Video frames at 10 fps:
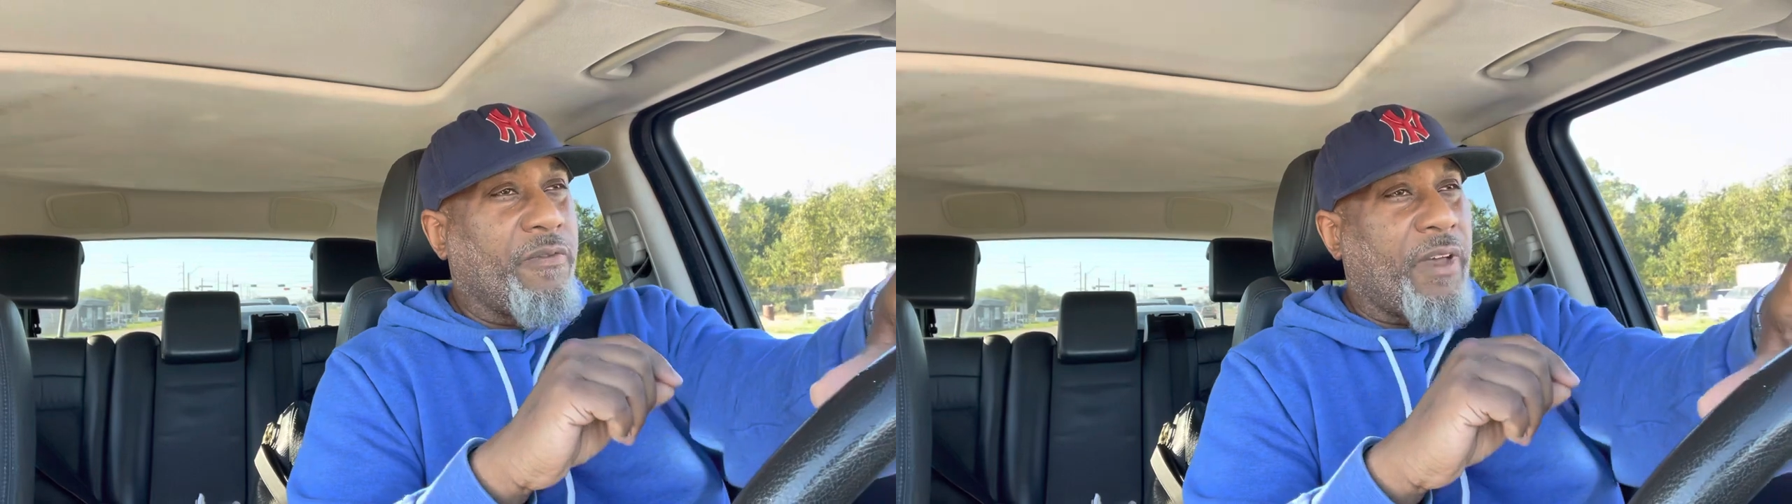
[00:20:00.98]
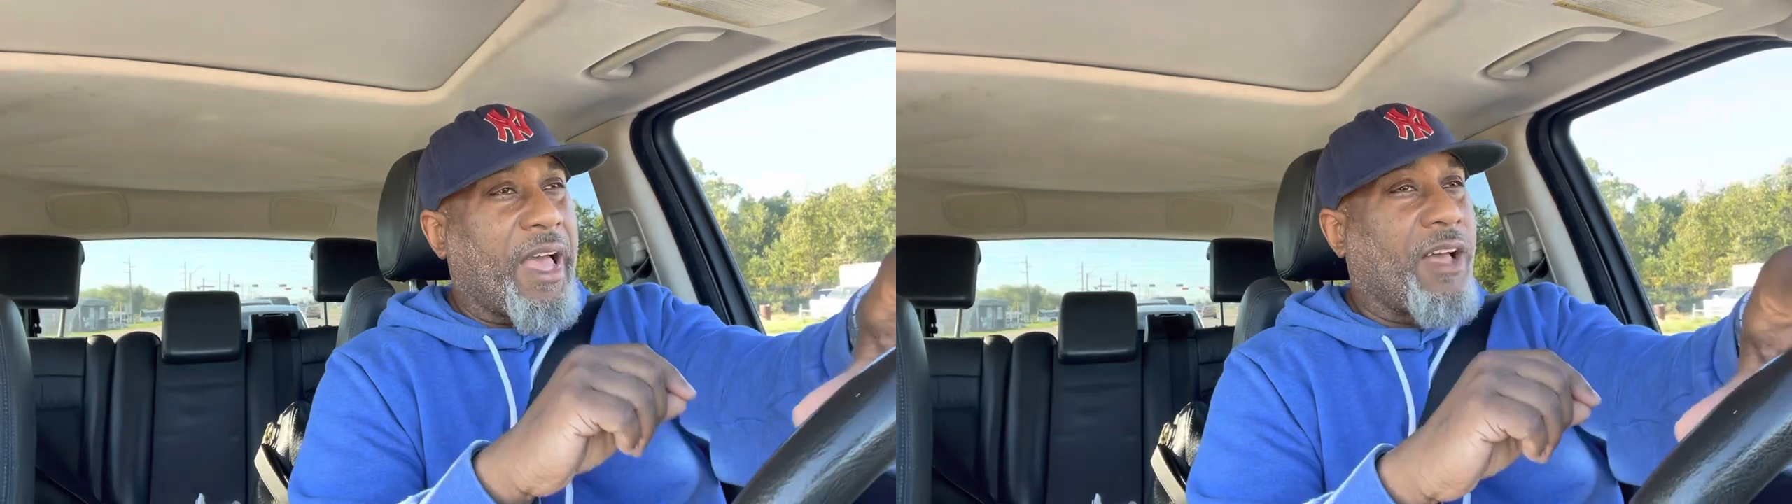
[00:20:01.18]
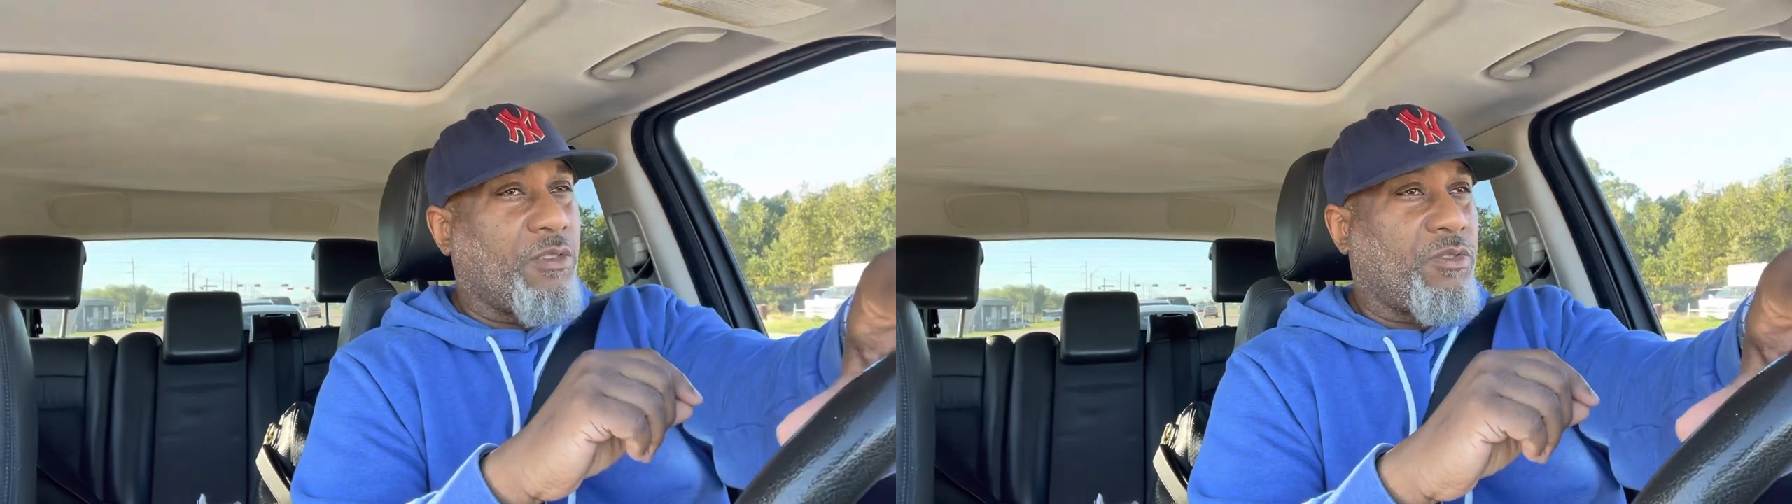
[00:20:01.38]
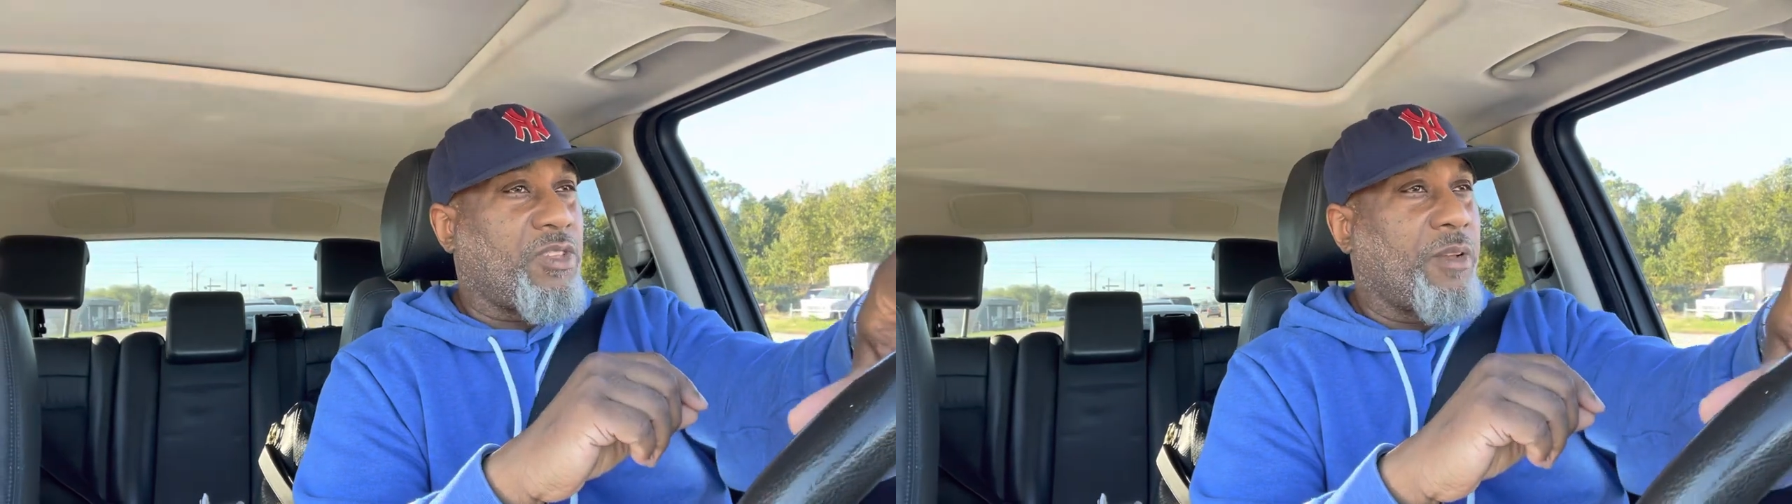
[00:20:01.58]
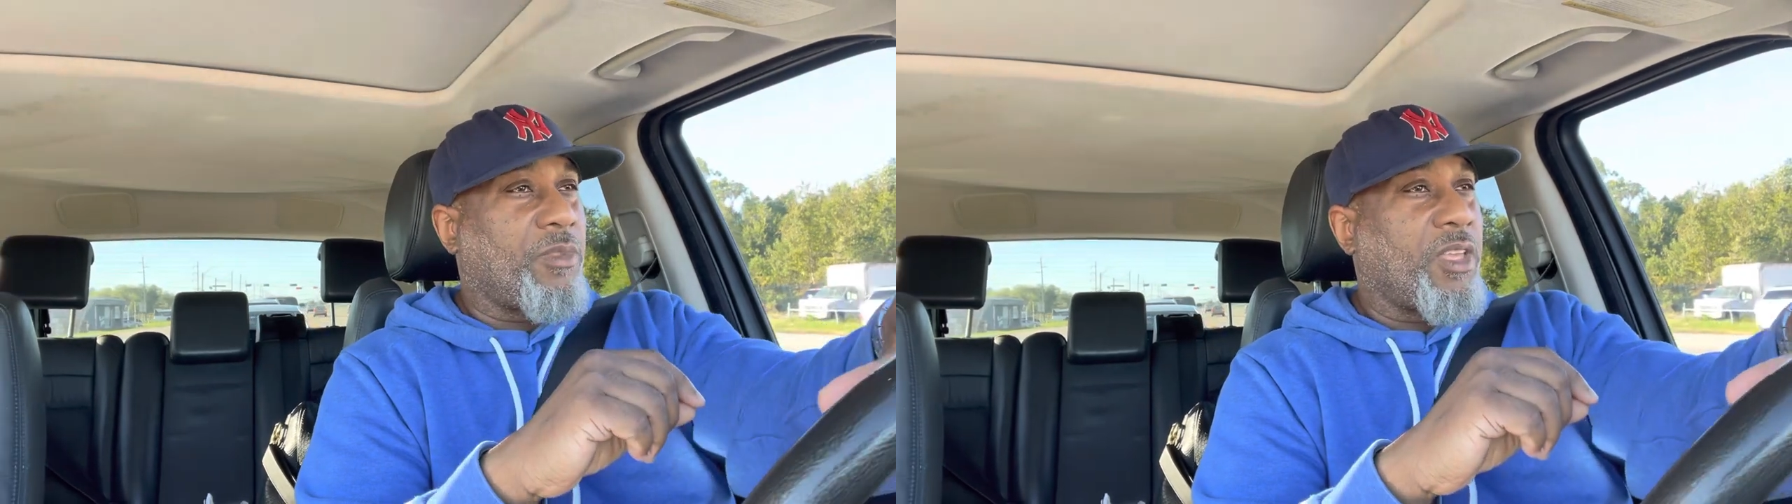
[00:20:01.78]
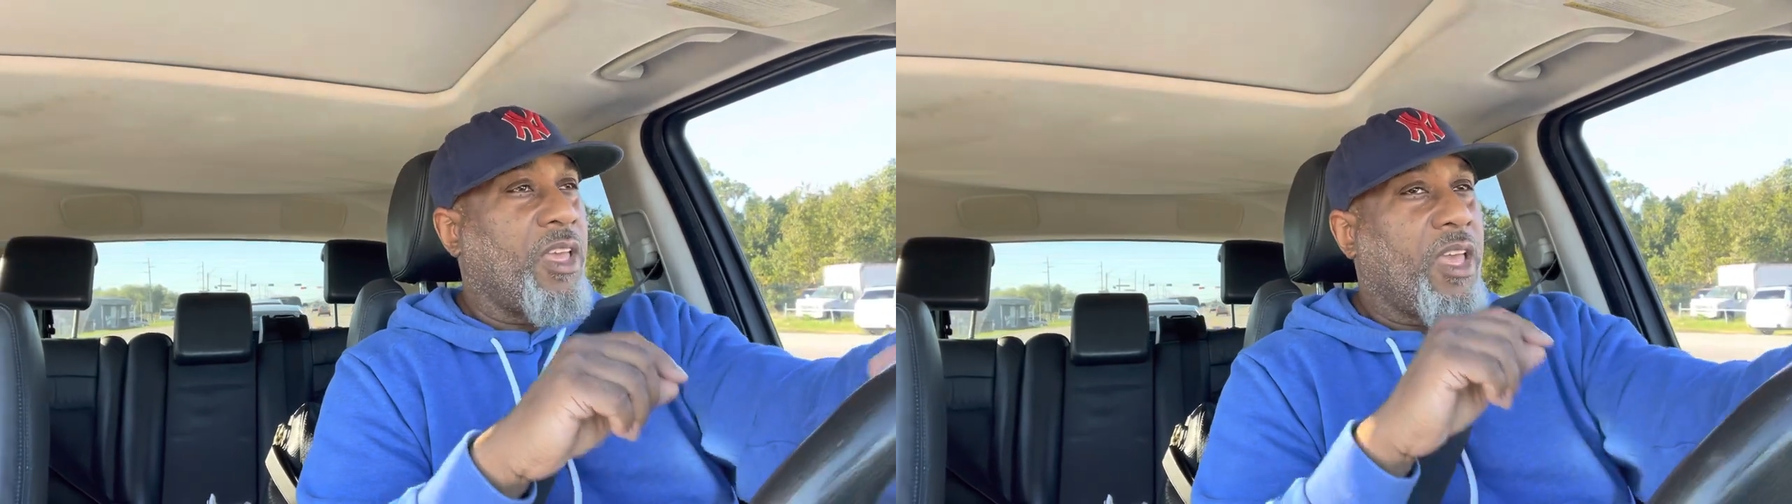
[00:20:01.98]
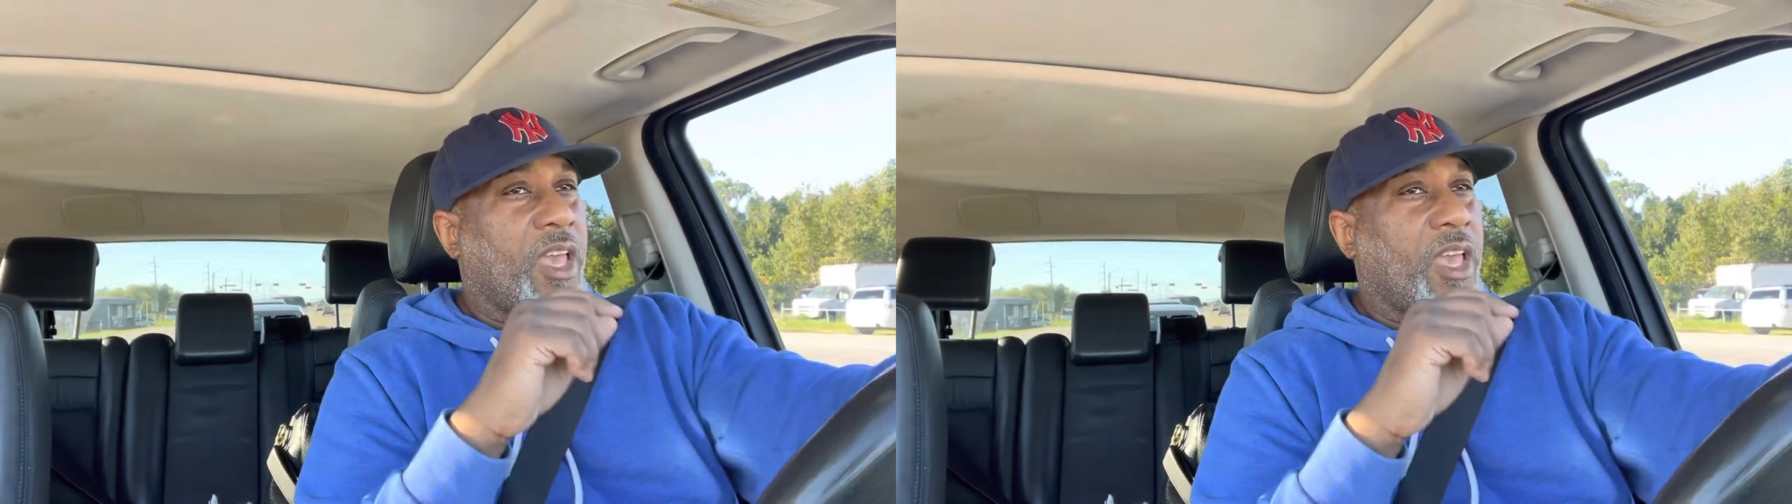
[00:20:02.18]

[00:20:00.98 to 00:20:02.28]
values something.